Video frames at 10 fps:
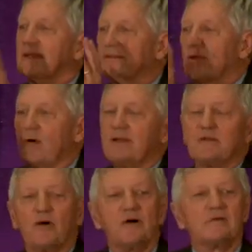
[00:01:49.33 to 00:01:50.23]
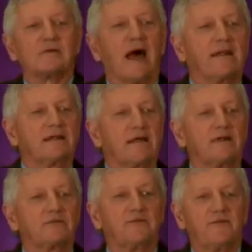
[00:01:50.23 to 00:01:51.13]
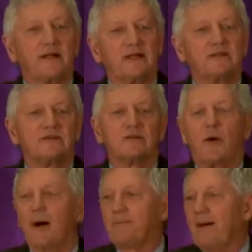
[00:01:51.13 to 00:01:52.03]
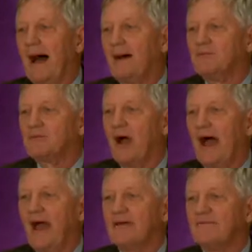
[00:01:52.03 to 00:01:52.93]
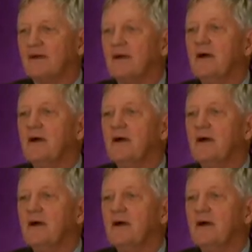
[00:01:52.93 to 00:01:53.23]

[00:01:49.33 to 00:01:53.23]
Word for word: and going towards Town and Country Village and go up Palm Drive